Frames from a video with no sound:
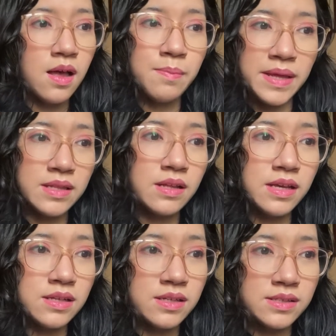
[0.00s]
Mental
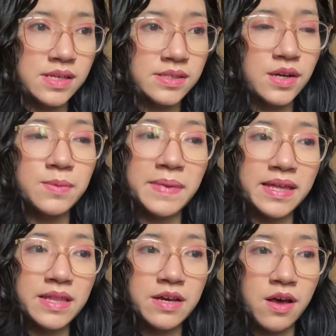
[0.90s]
illnesses are
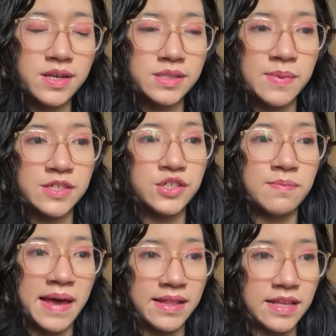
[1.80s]
mainly caused by
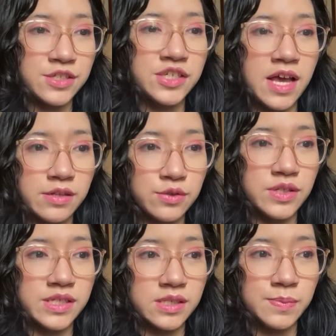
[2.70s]
traumatic childhood
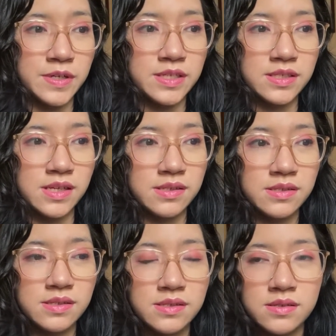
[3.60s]

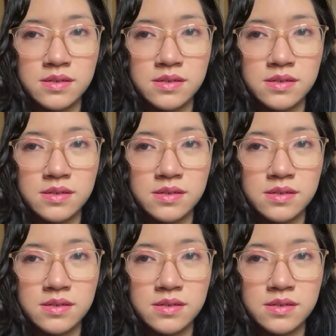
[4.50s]
experiences.